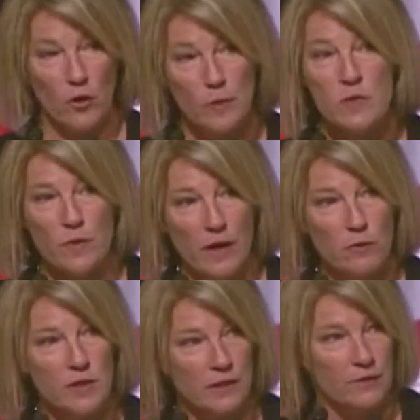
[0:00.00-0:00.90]
Firms
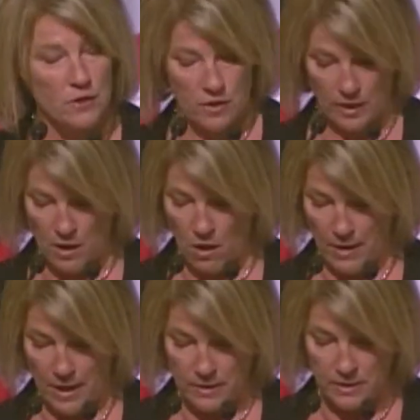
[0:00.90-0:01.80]
without diversity
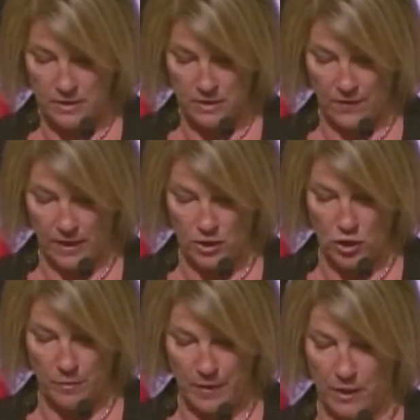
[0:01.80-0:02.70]
are at a
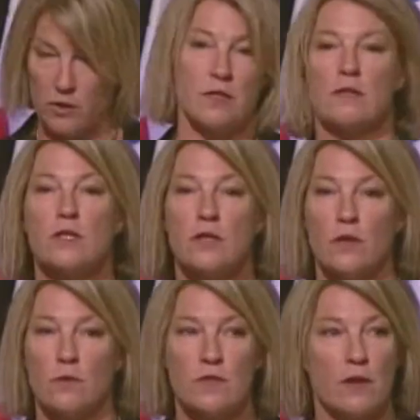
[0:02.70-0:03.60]
disadvantage compared
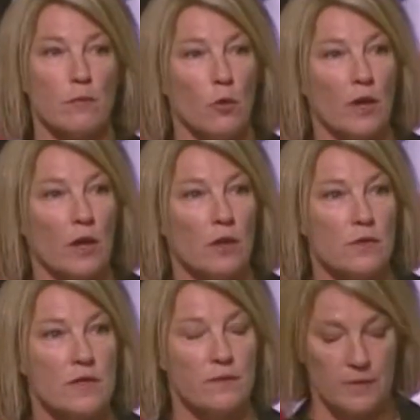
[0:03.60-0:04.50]
to those that are more
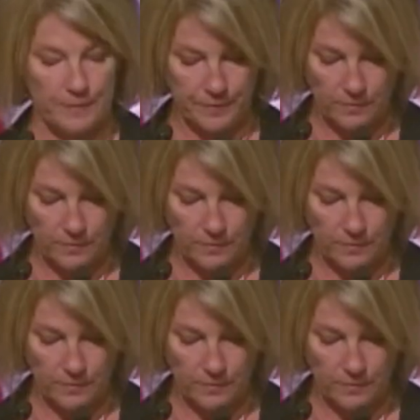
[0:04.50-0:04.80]
inclusive.